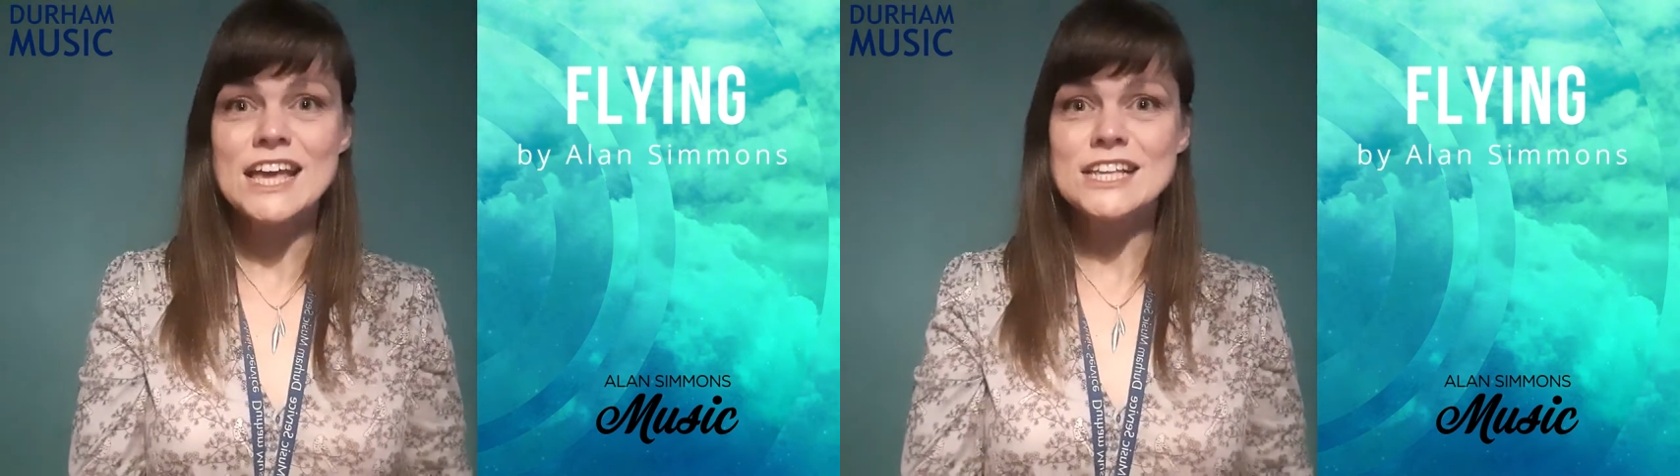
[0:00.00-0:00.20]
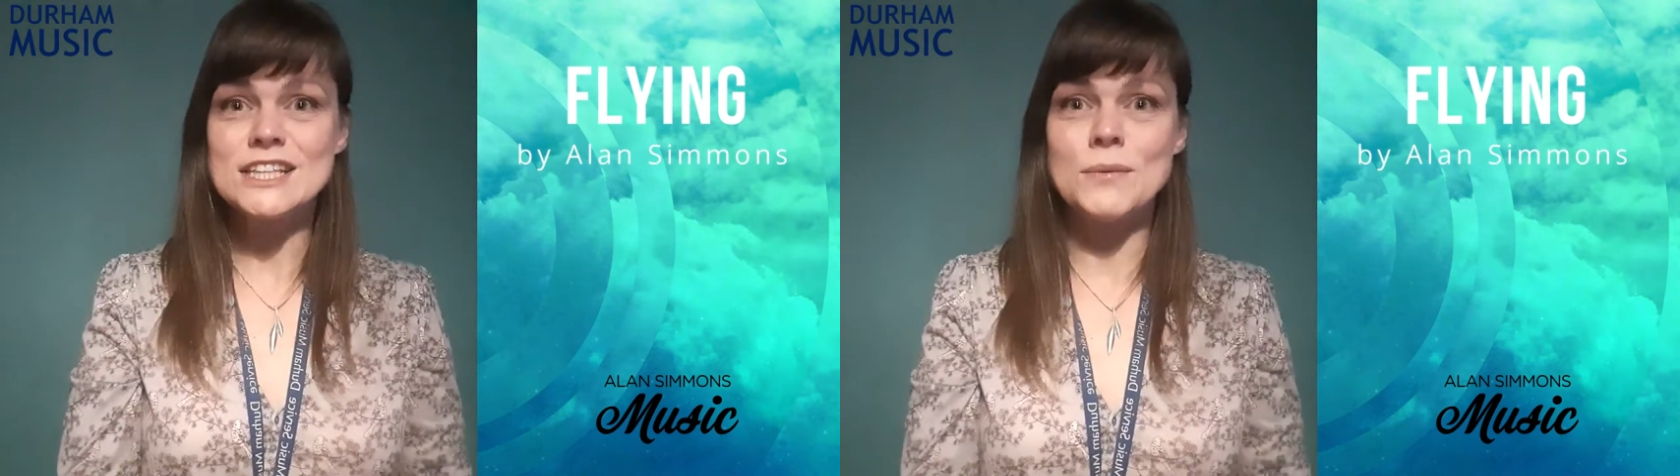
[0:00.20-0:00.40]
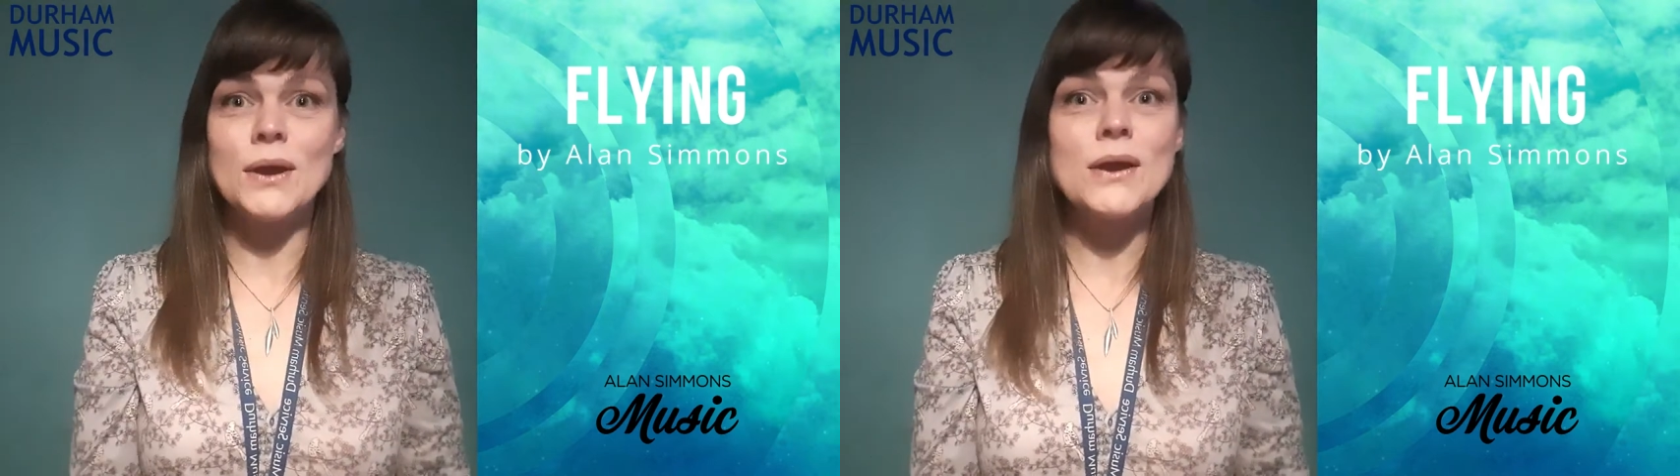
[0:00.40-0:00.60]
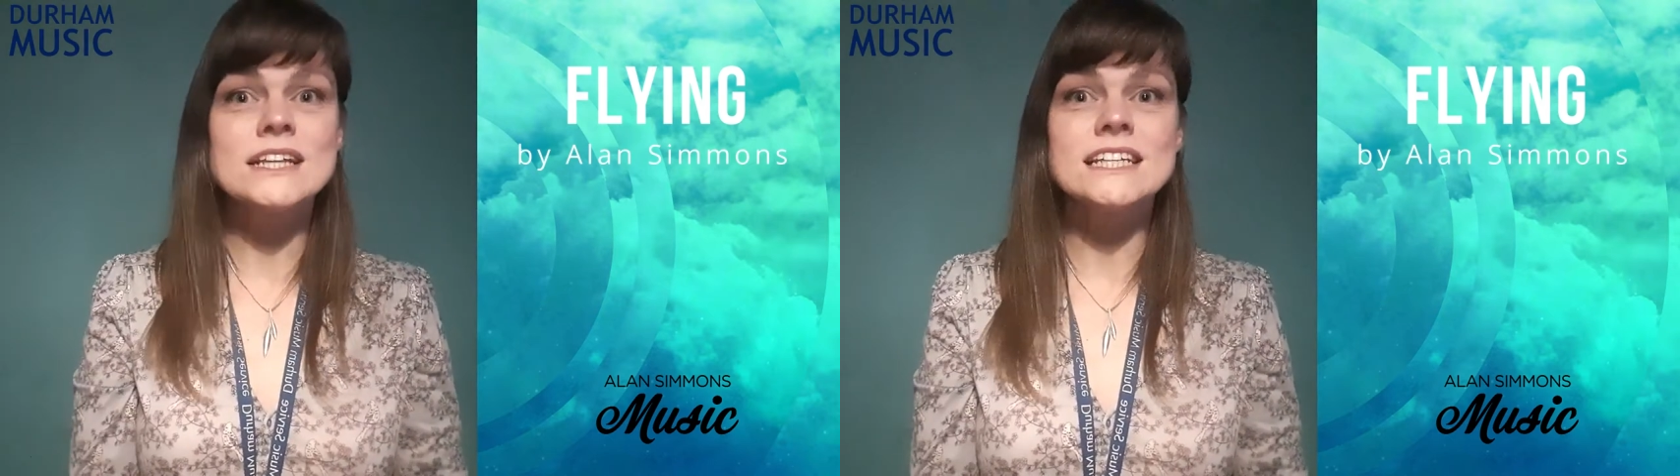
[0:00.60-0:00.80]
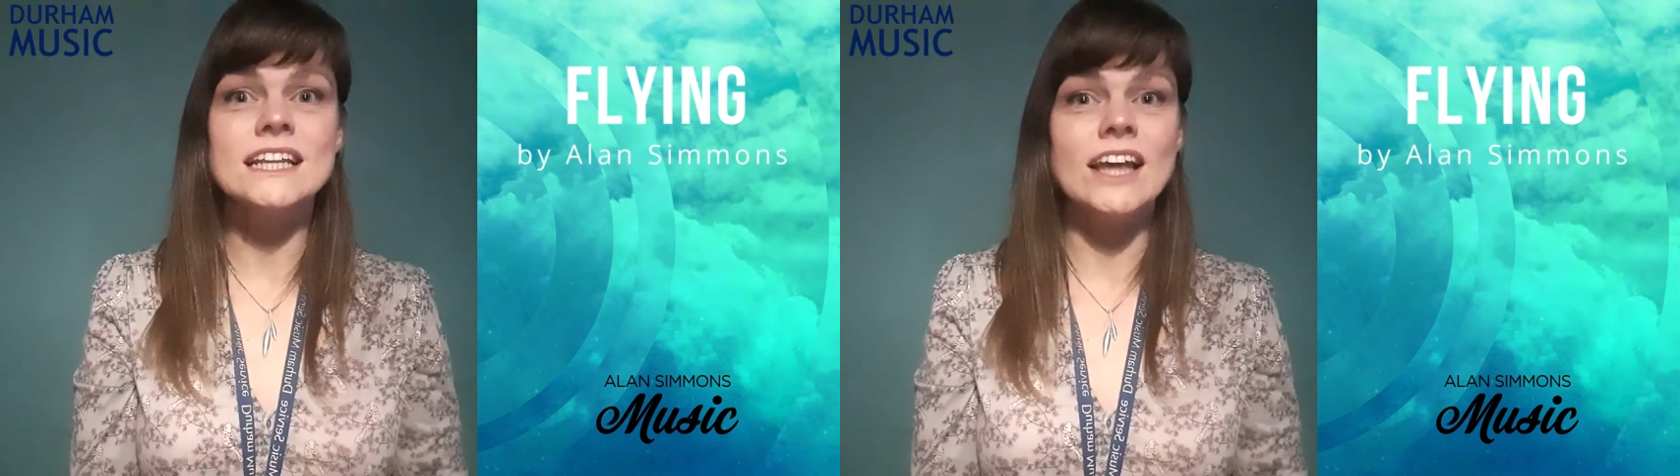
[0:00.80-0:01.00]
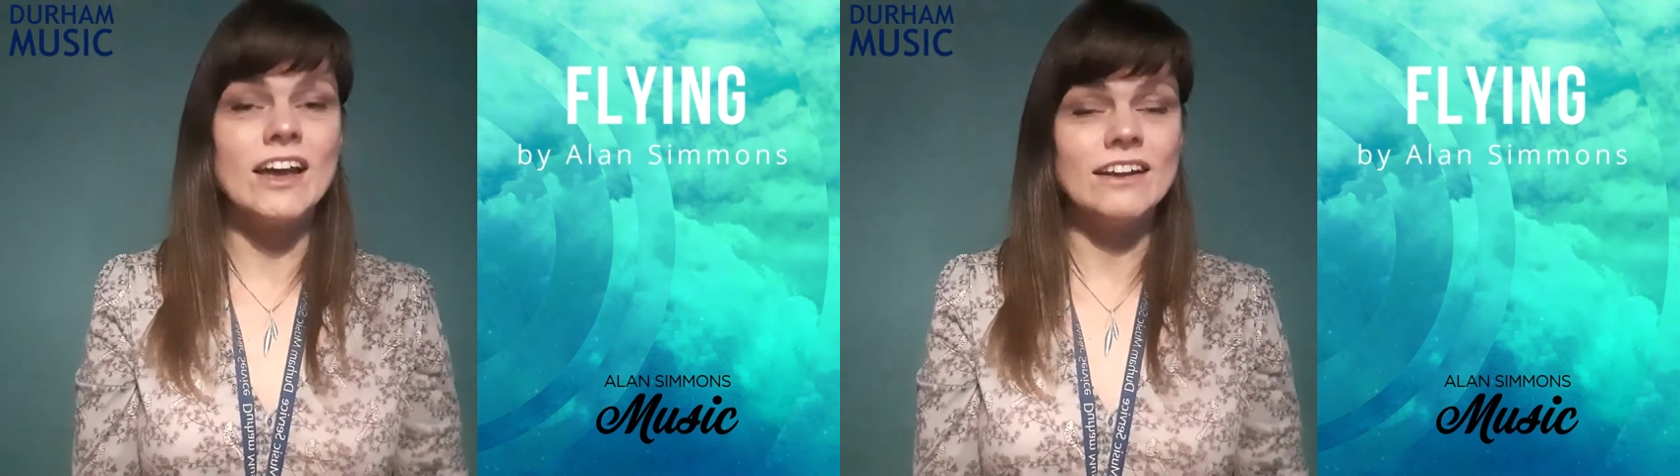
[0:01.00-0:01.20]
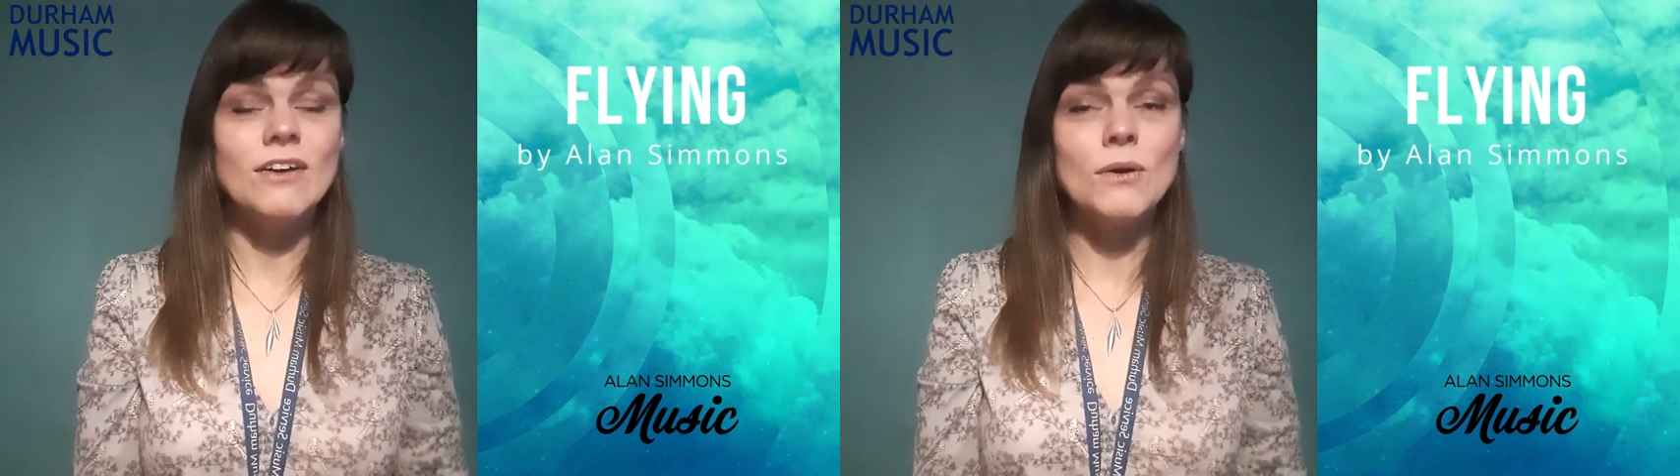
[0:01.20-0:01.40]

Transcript: So we're going to learn